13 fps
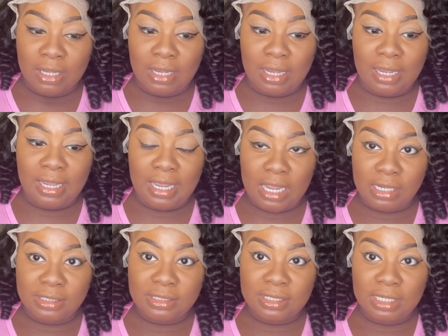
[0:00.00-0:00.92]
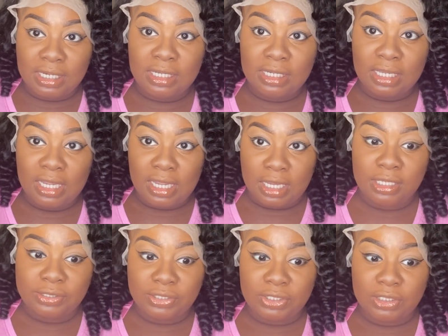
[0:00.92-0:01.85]

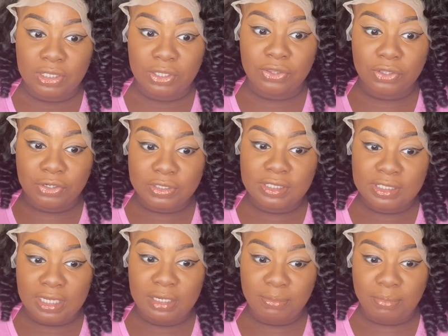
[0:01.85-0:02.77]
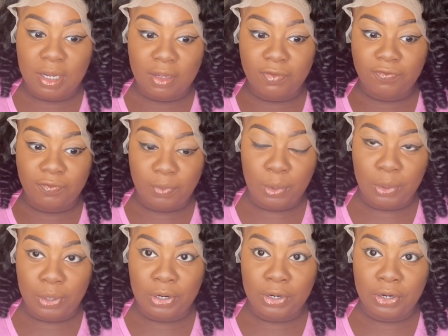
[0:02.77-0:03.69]
18-inch
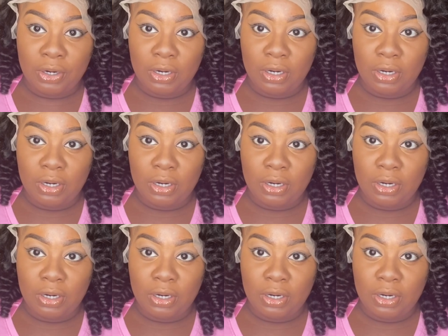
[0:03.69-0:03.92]
13x4